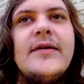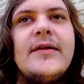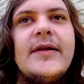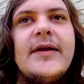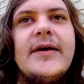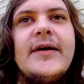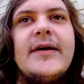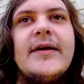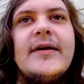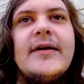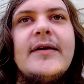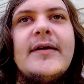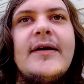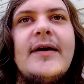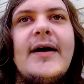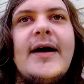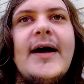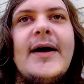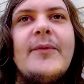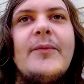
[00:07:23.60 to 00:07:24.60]
Like,
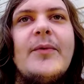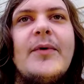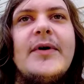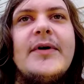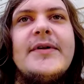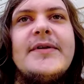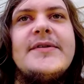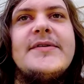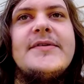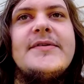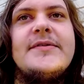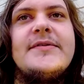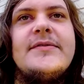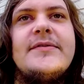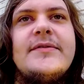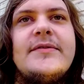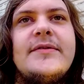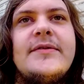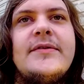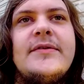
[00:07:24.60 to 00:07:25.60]
I want,
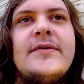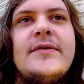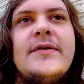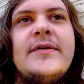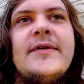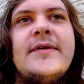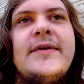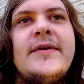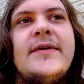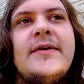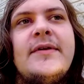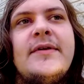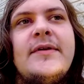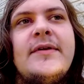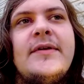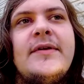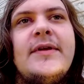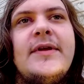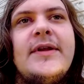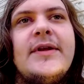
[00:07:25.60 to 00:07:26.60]

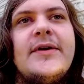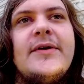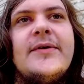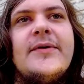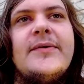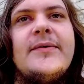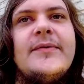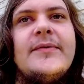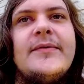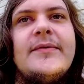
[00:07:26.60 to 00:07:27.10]
you know,